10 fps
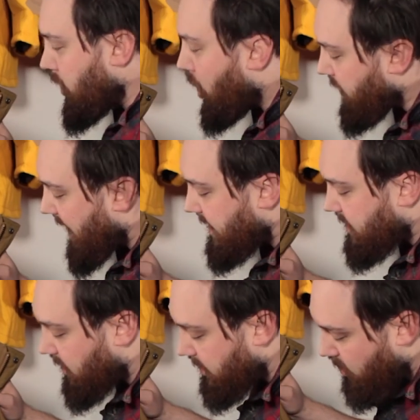On the
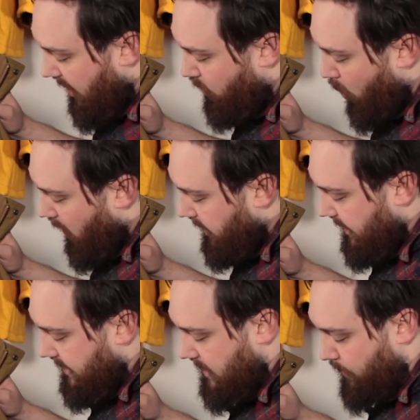inside, you have one
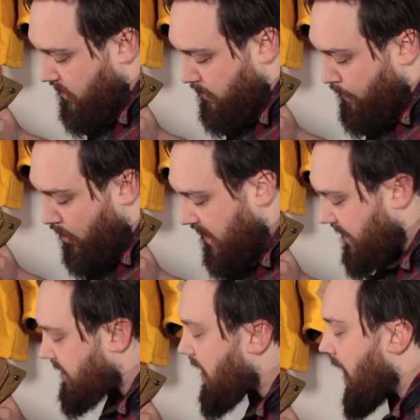zippered
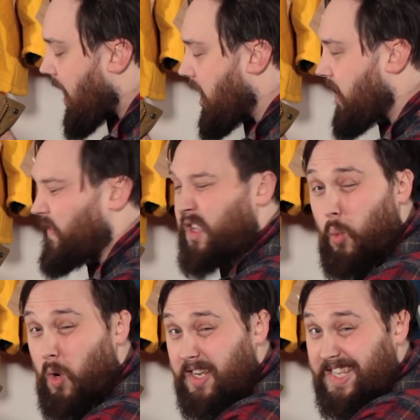pocket for your
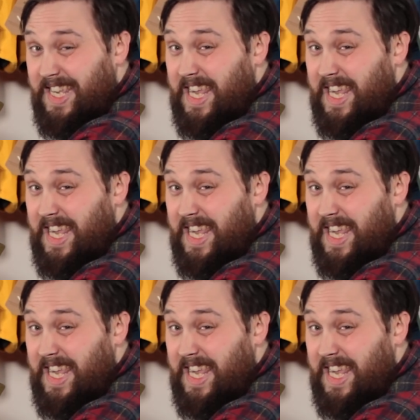wallet, your